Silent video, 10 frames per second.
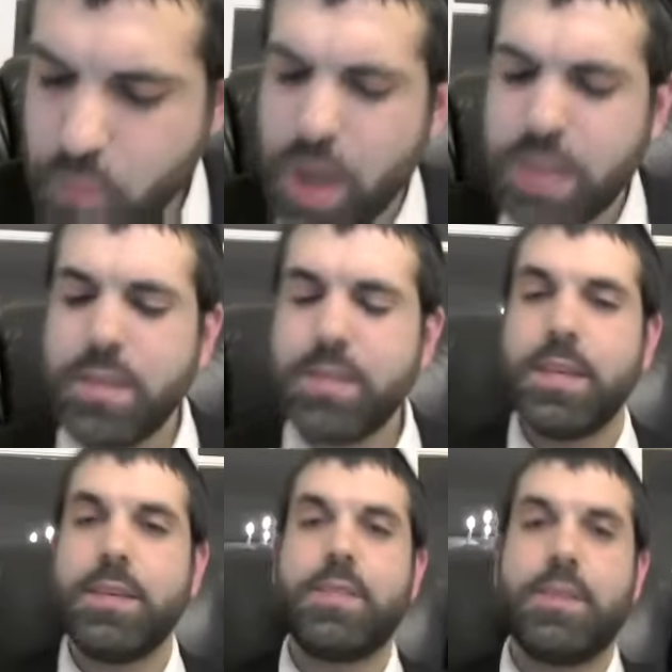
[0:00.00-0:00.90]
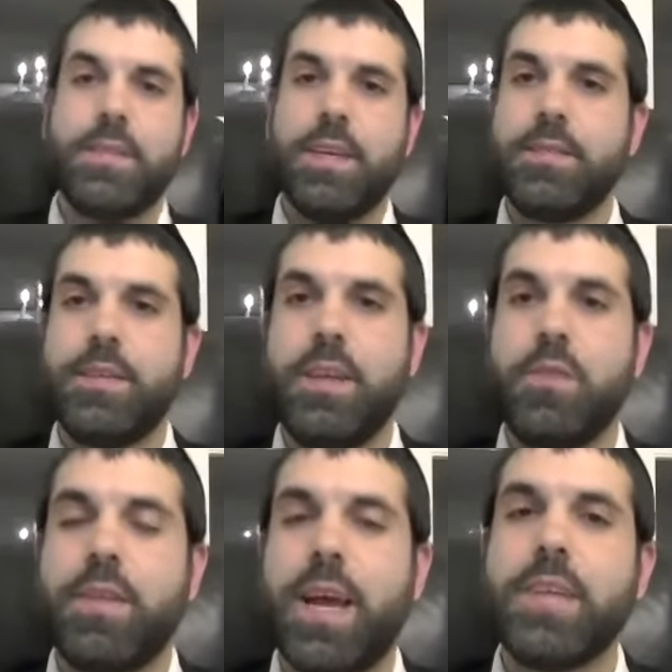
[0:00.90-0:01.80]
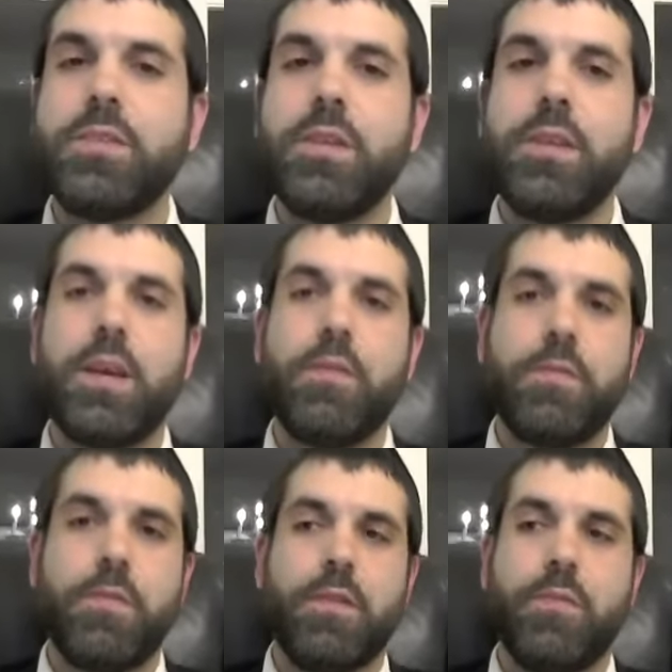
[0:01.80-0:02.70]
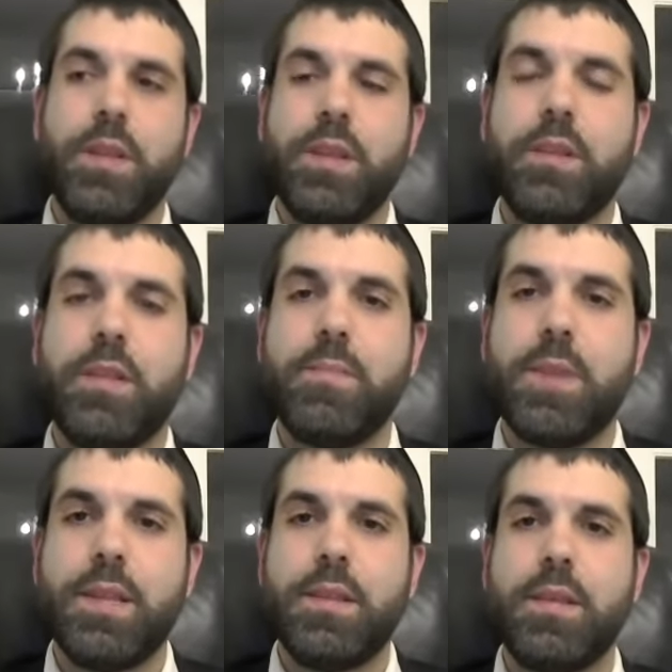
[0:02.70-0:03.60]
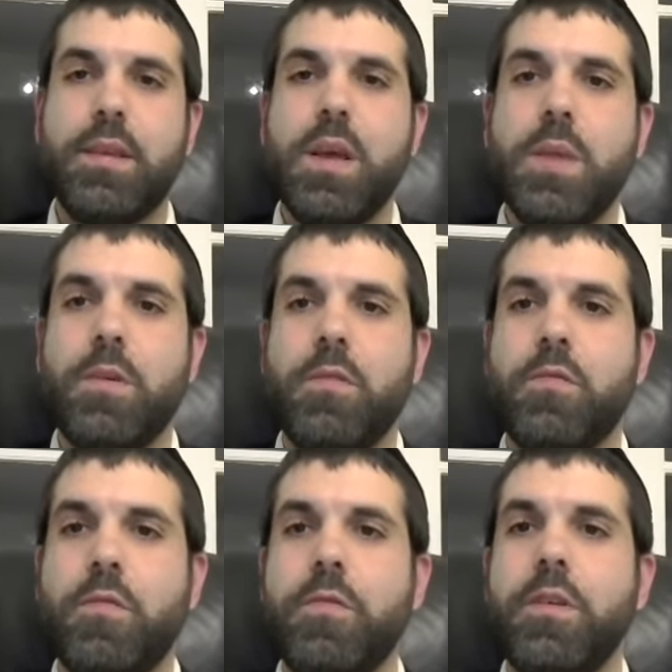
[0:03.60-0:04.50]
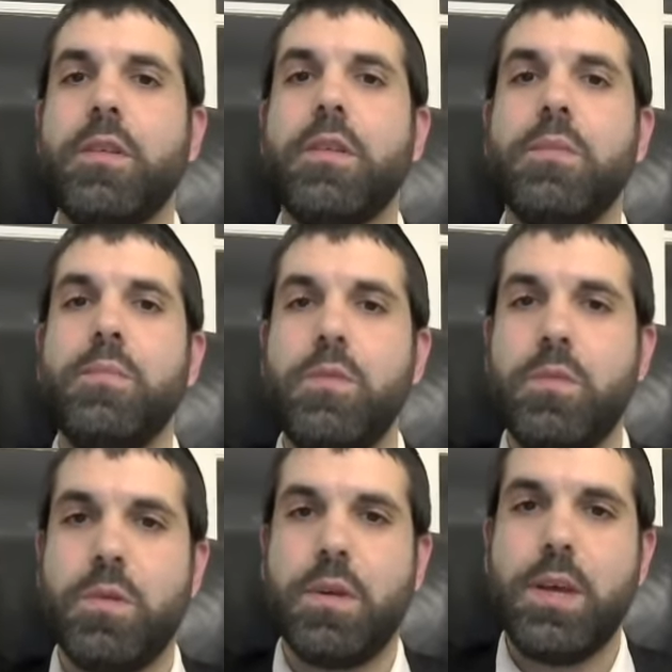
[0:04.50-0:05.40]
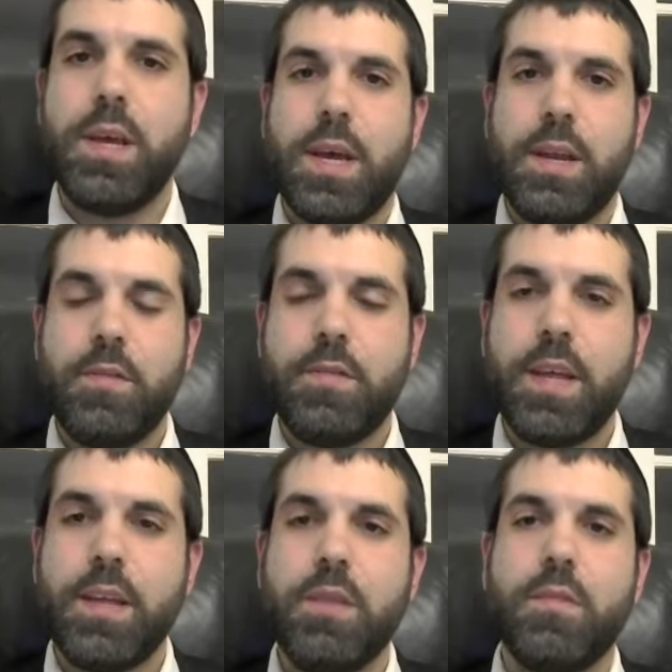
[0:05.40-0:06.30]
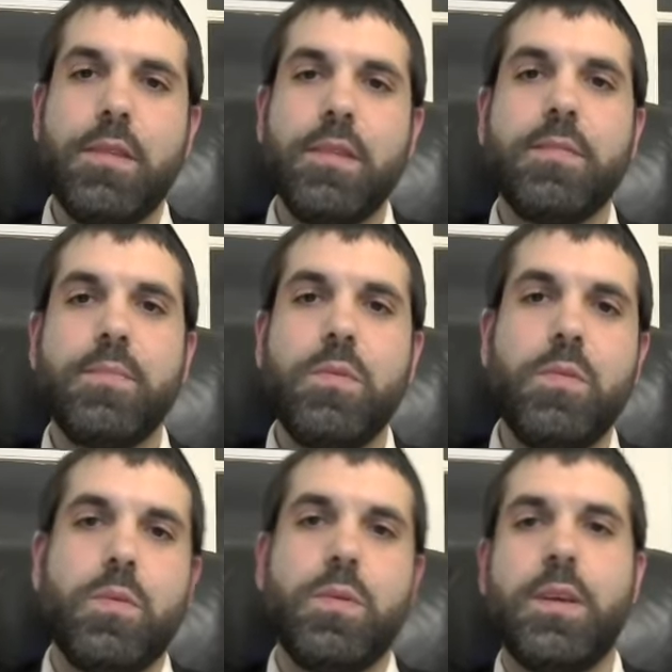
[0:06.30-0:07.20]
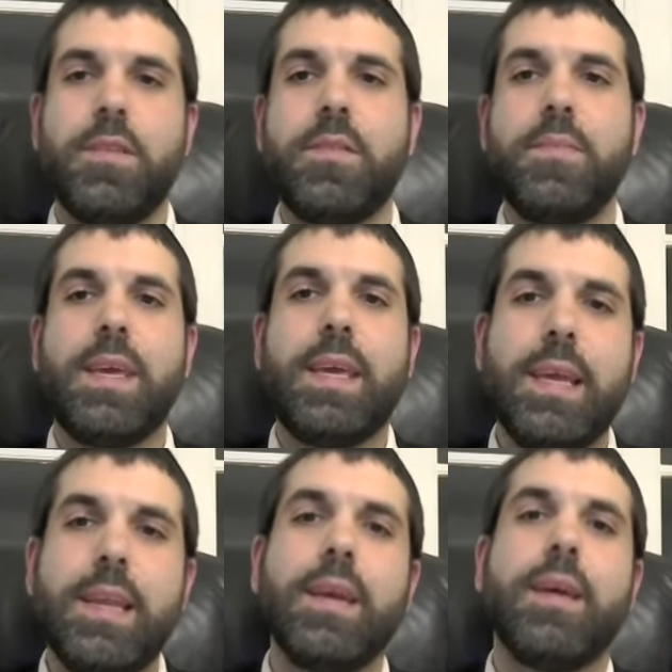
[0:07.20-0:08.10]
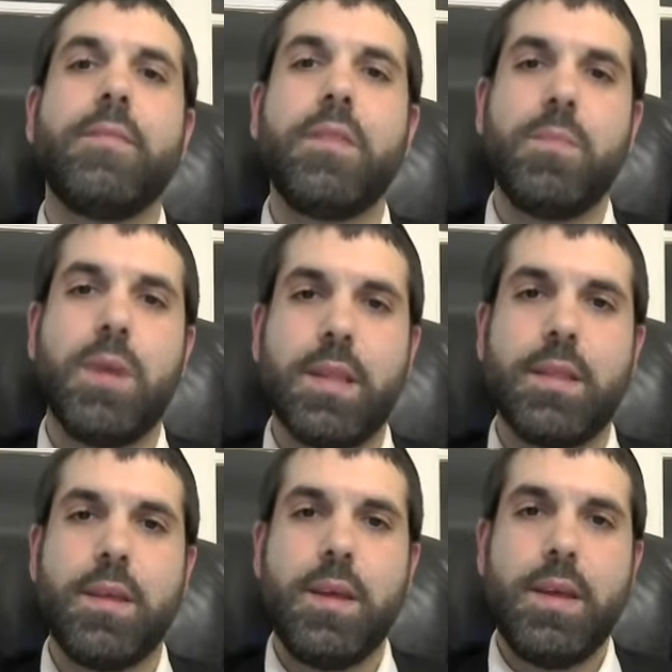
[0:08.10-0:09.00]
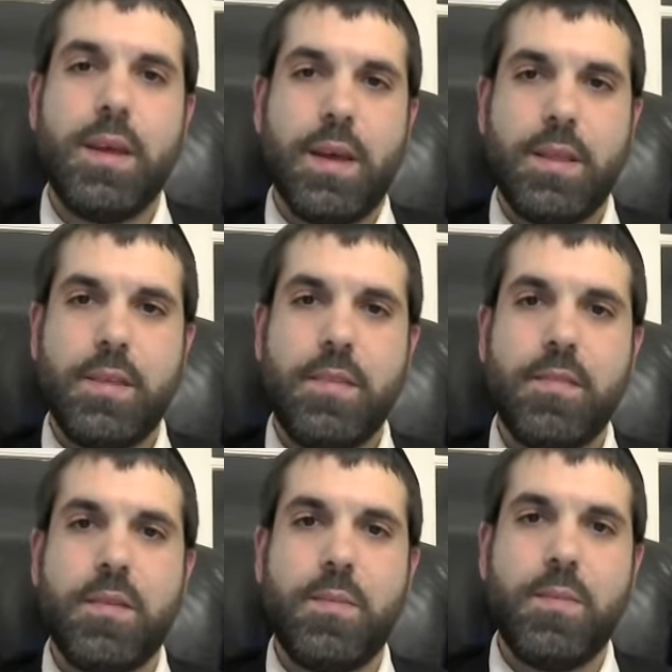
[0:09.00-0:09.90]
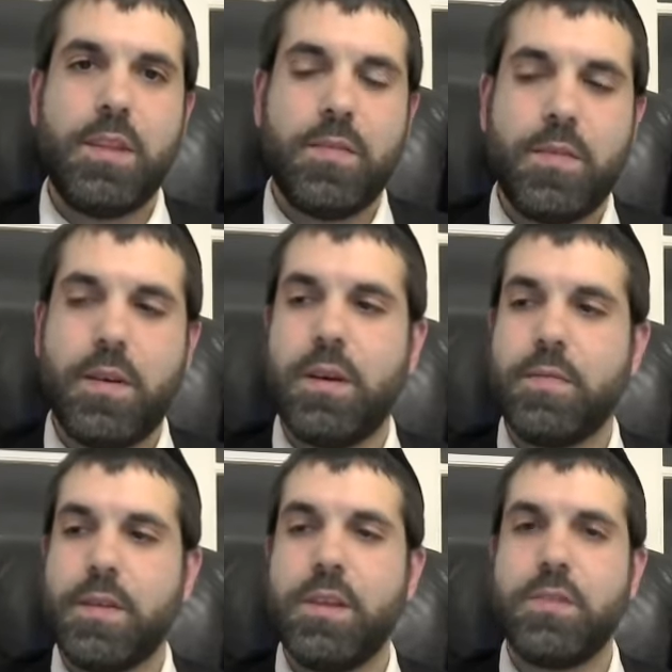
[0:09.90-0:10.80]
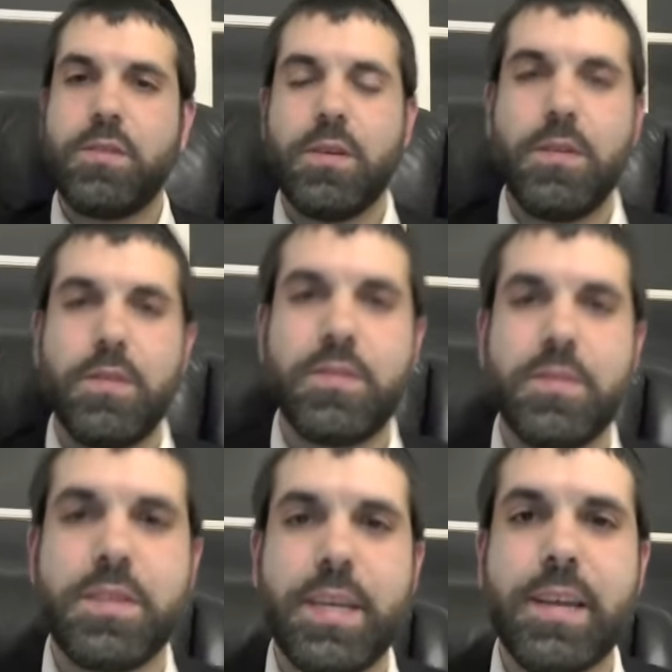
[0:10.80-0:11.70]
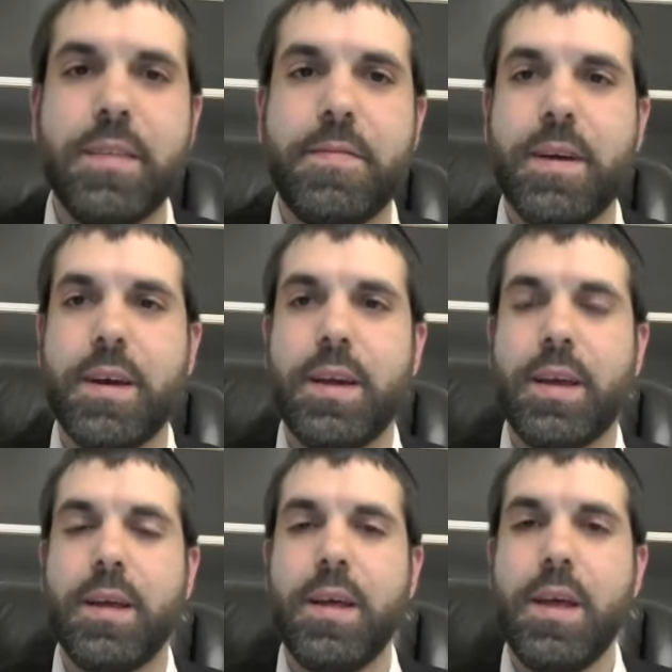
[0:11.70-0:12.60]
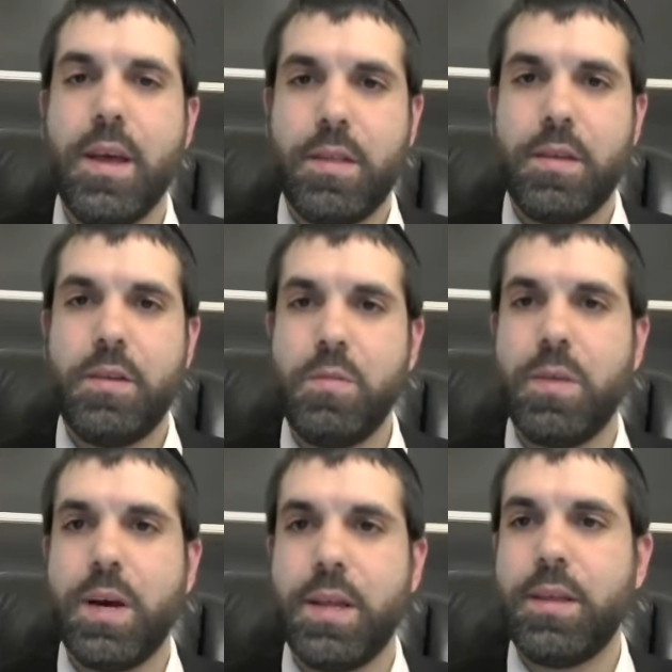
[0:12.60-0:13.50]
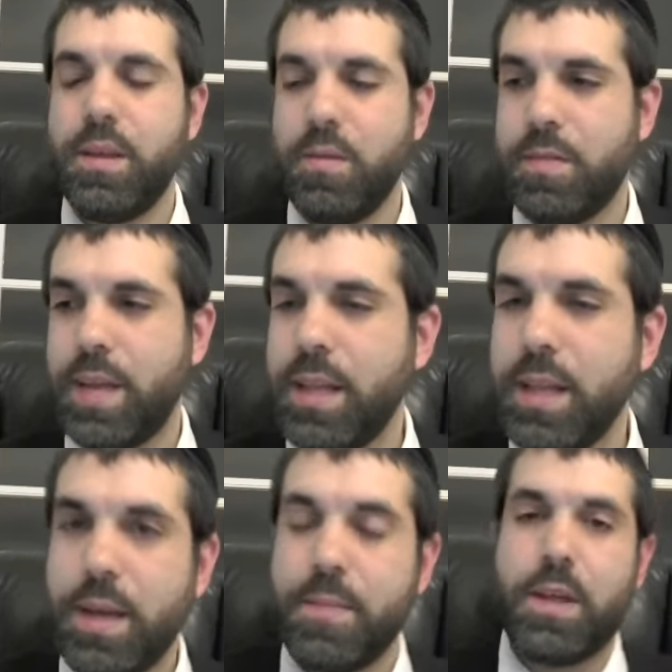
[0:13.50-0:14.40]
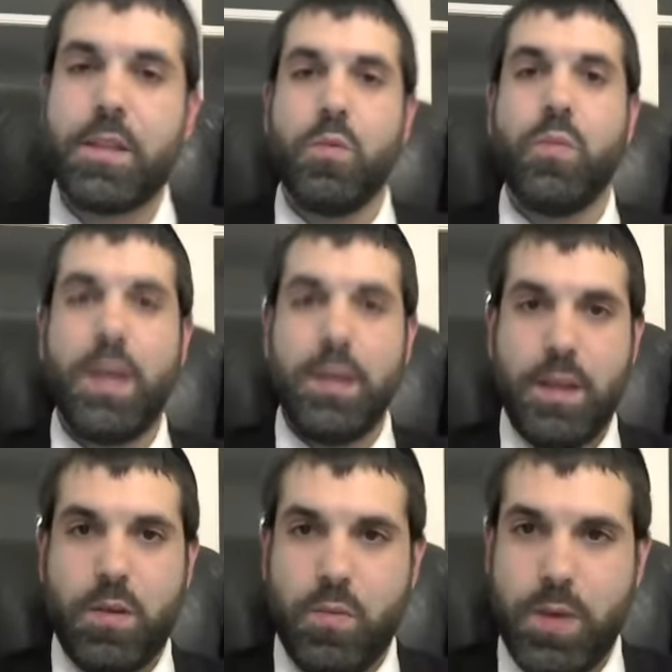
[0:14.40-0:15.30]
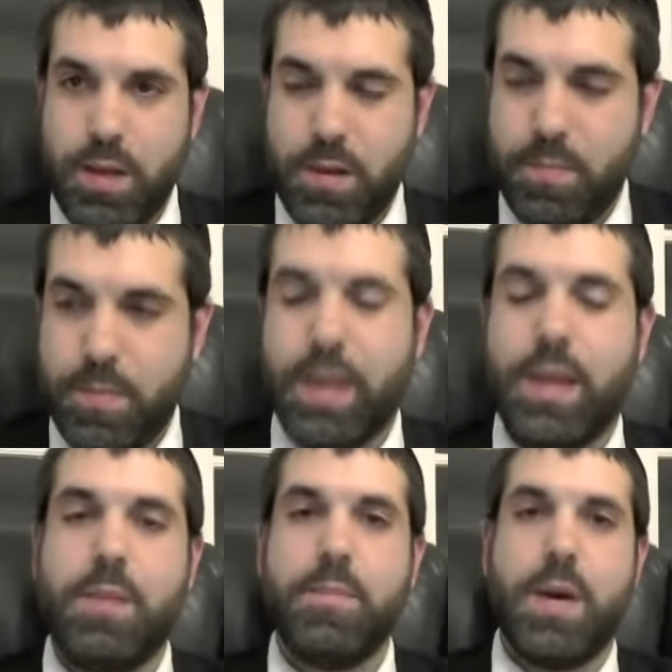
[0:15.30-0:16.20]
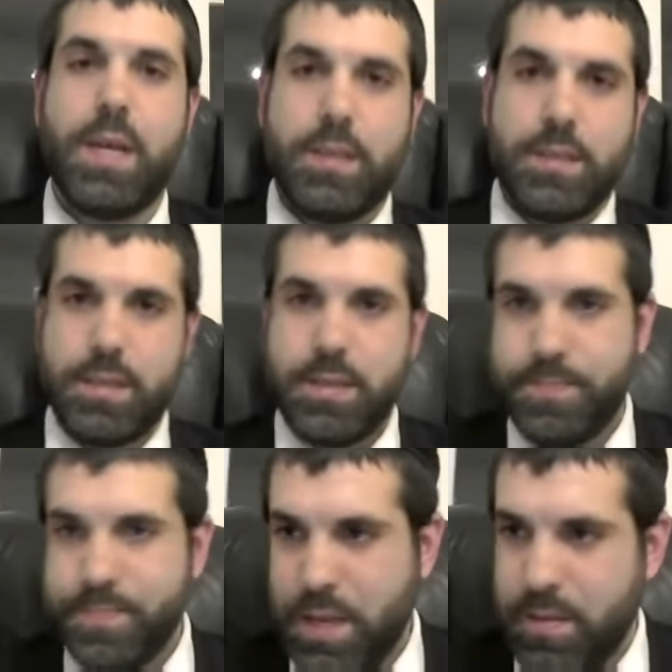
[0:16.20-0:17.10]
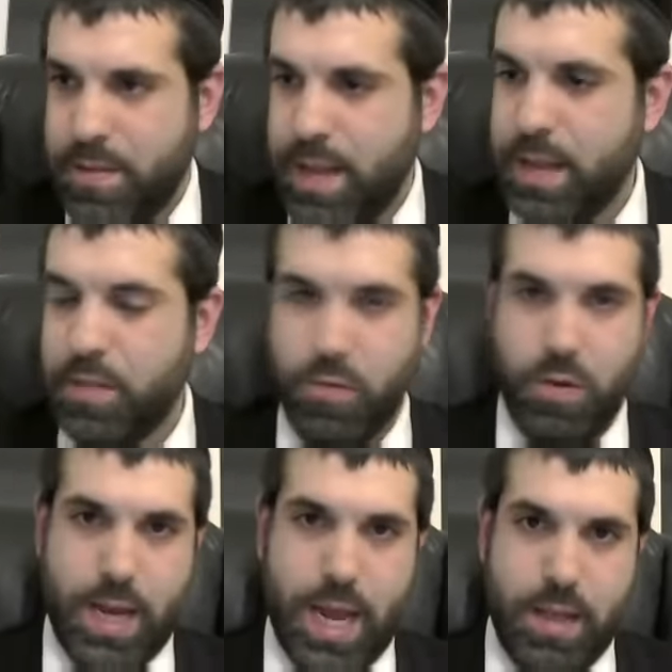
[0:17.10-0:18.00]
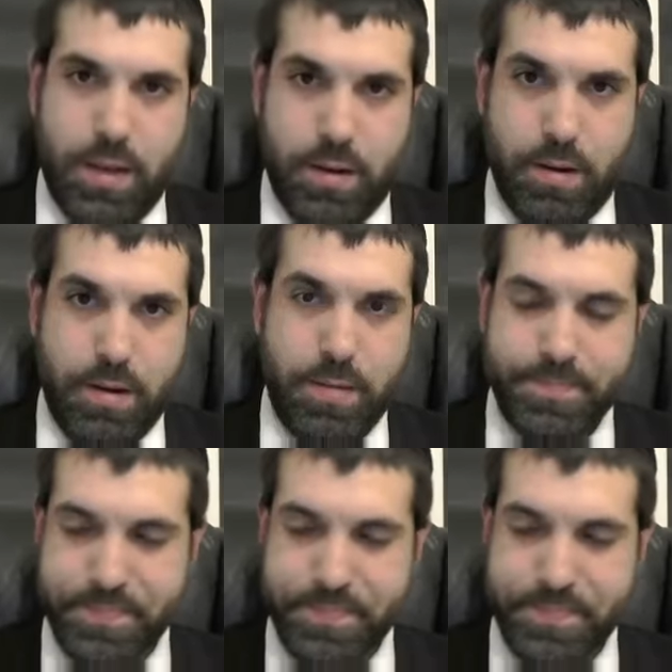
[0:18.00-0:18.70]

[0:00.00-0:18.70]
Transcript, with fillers: Rashi says, says that he was actually not referring really to the month, but he was referring to the moon. And he was telling you this moon is the beginning of the month. And this is the mitzvah of Kiddush HaChodesh, of sanctifying the new month. And he was telling him that the way that we begin months is not through a calendar,